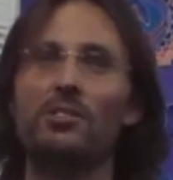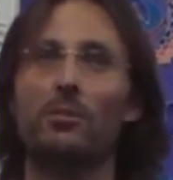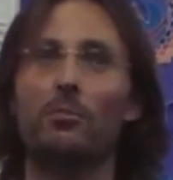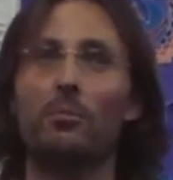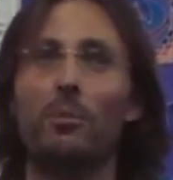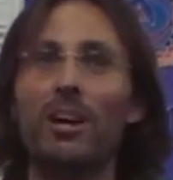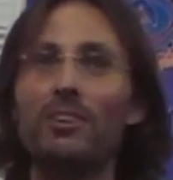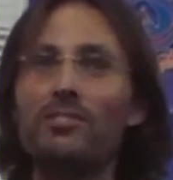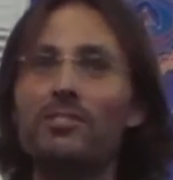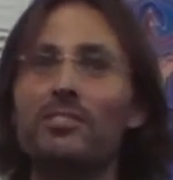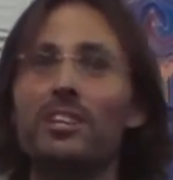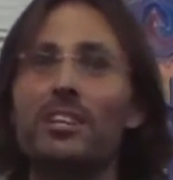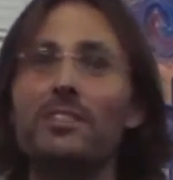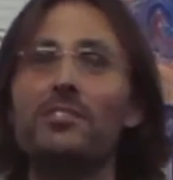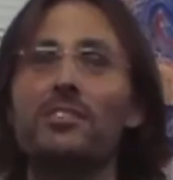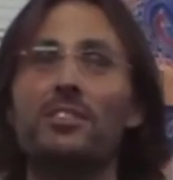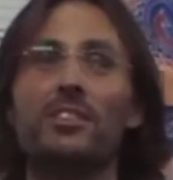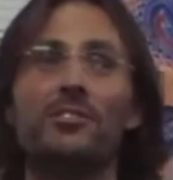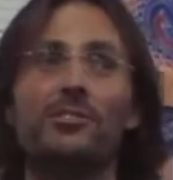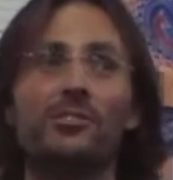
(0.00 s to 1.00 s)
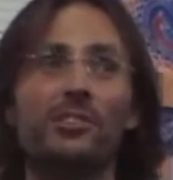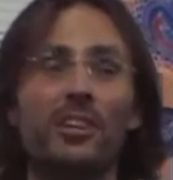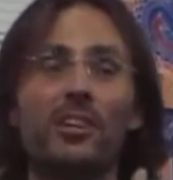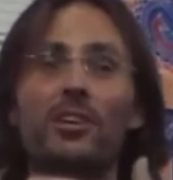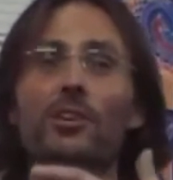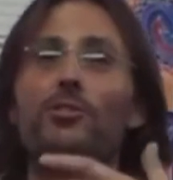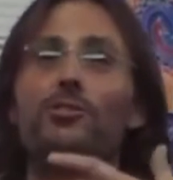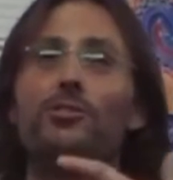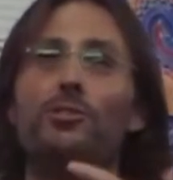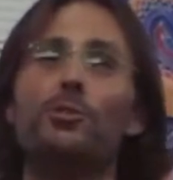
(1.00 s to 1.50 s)
So my suggestion is
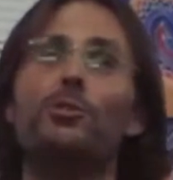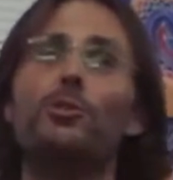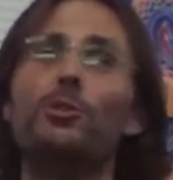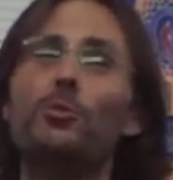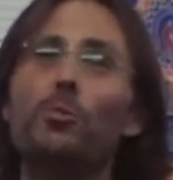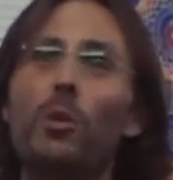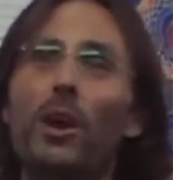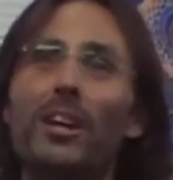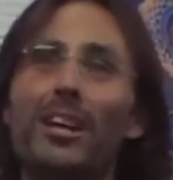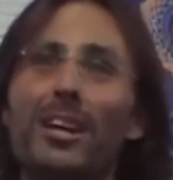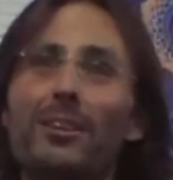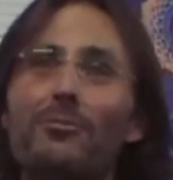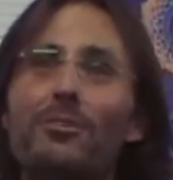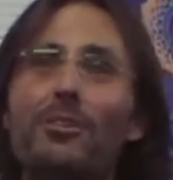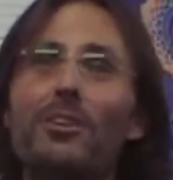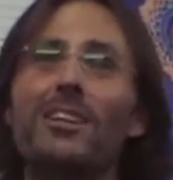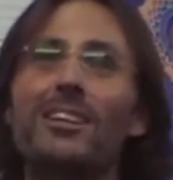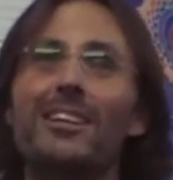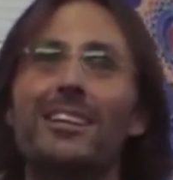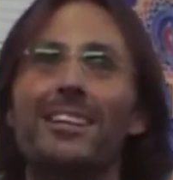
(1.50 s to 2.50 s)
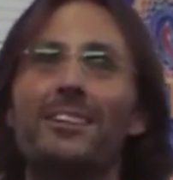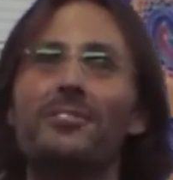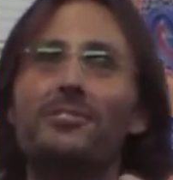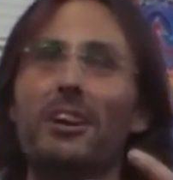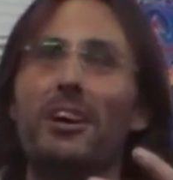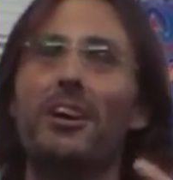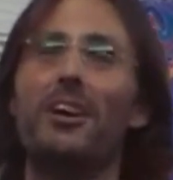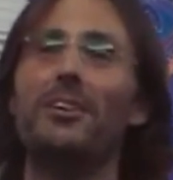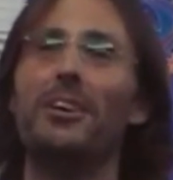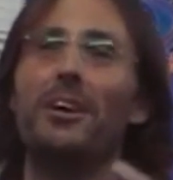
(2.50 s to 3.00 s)
do whatever
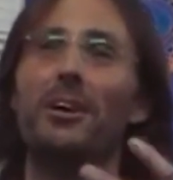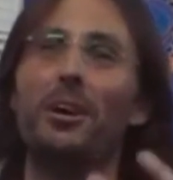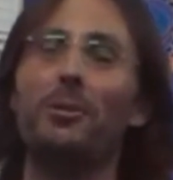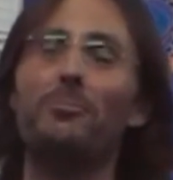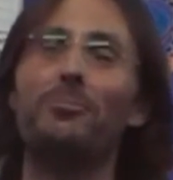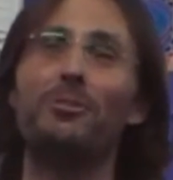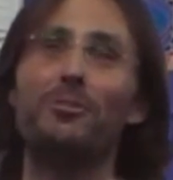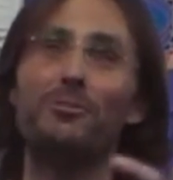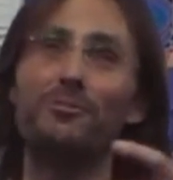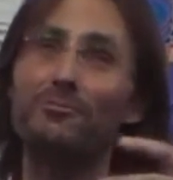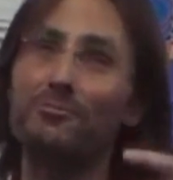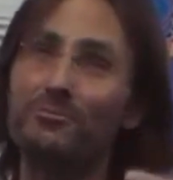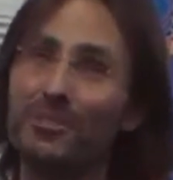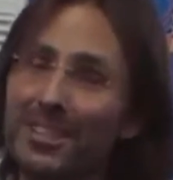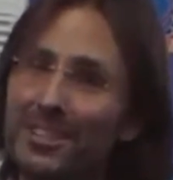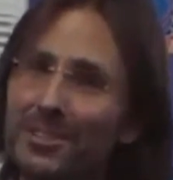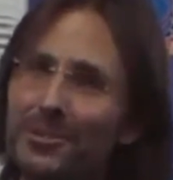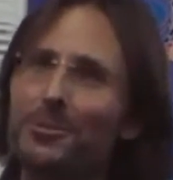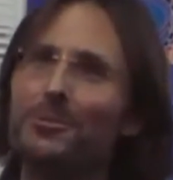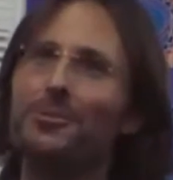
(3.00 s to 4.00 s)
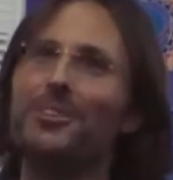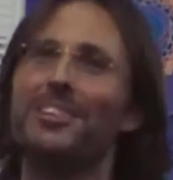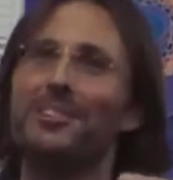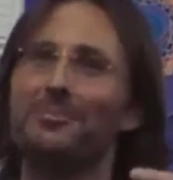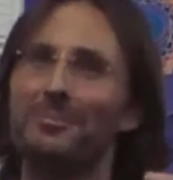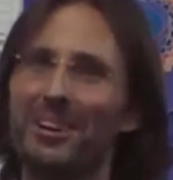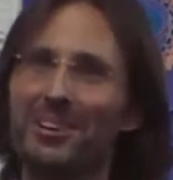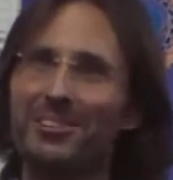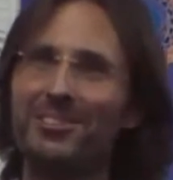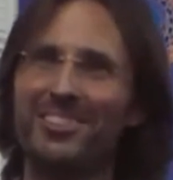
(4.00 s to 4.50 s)
is going to help you feel
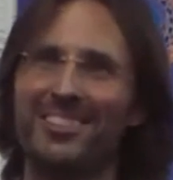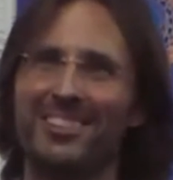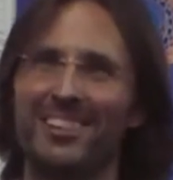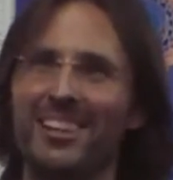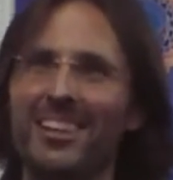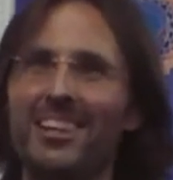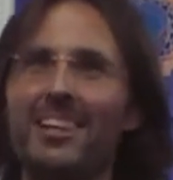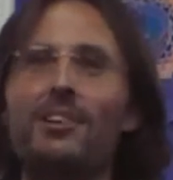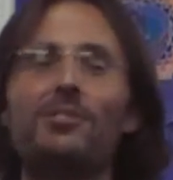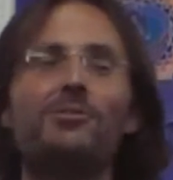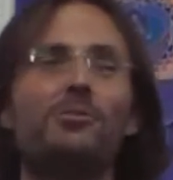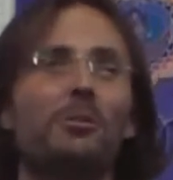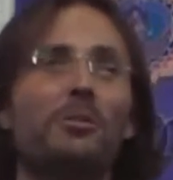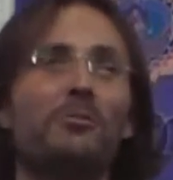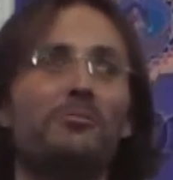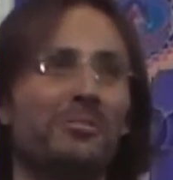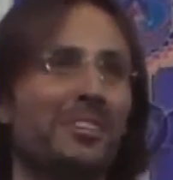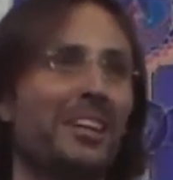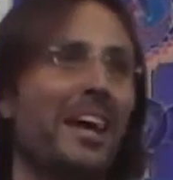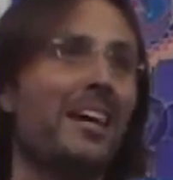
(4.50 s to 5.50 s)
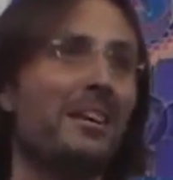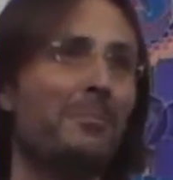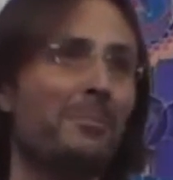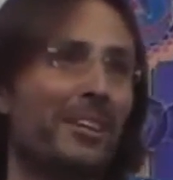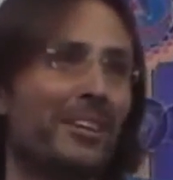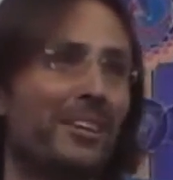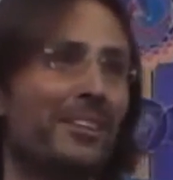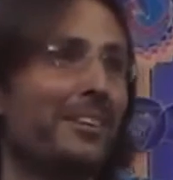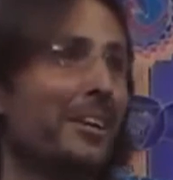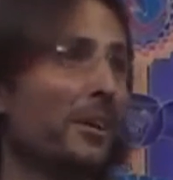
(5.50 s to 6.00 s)
the emotion. So if
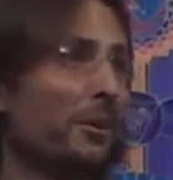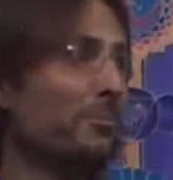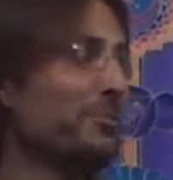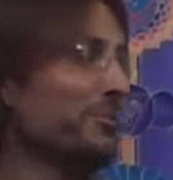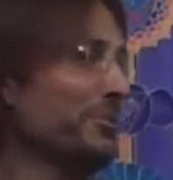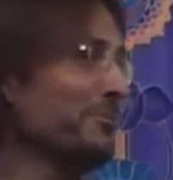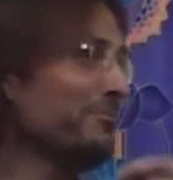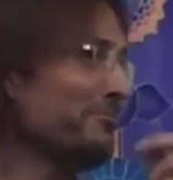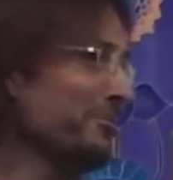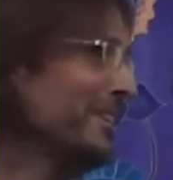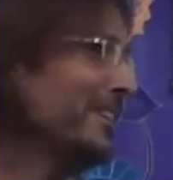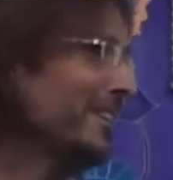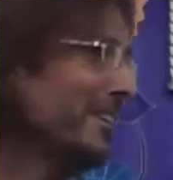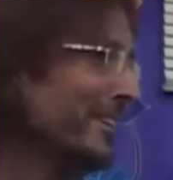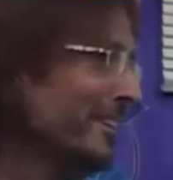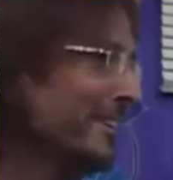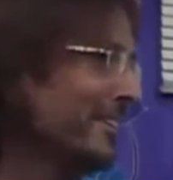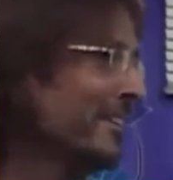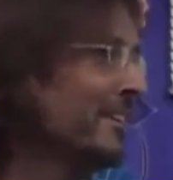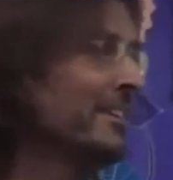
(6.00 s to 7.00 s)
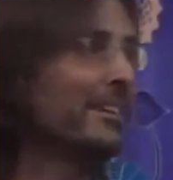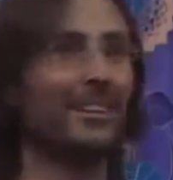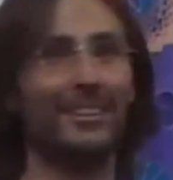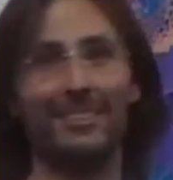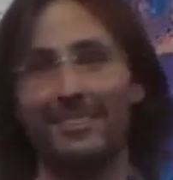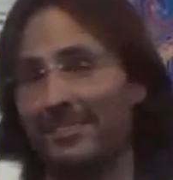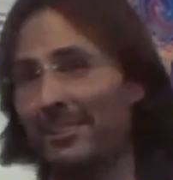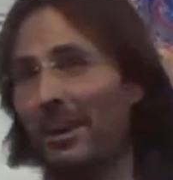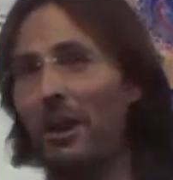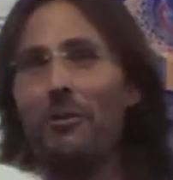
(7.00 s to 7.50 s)
naming it helps you feel it,
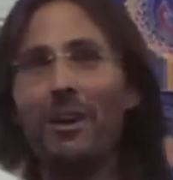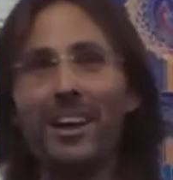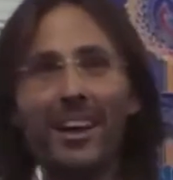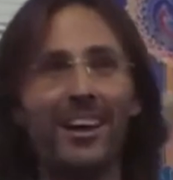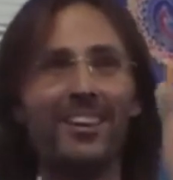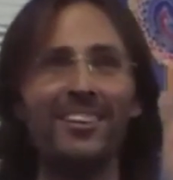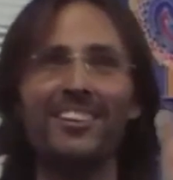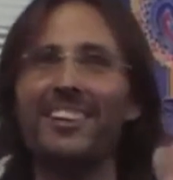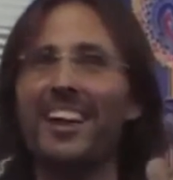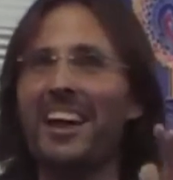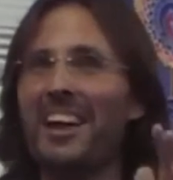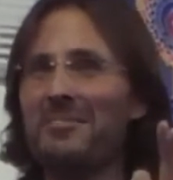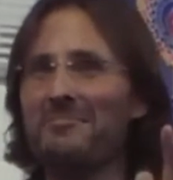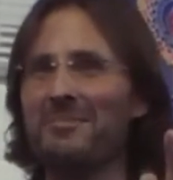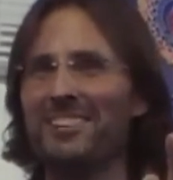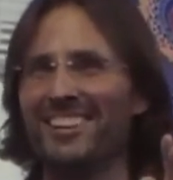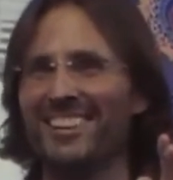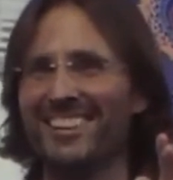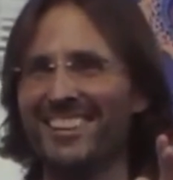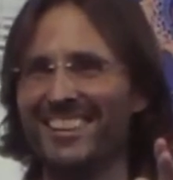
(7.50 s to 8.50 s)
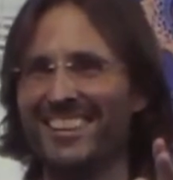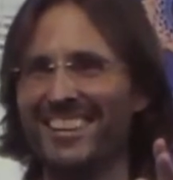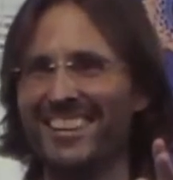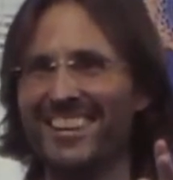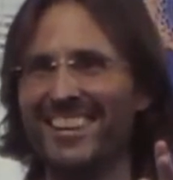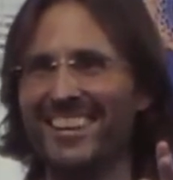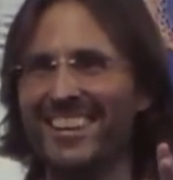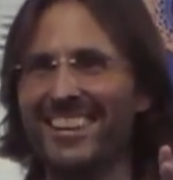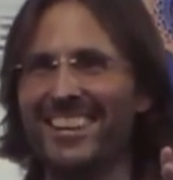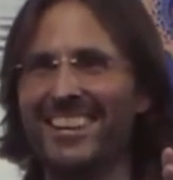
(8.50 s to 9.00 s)
go ahead and name it.
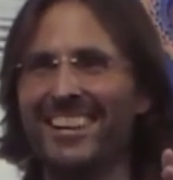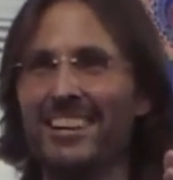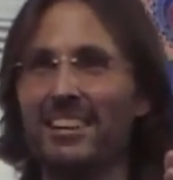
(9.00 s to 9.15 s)
Mm.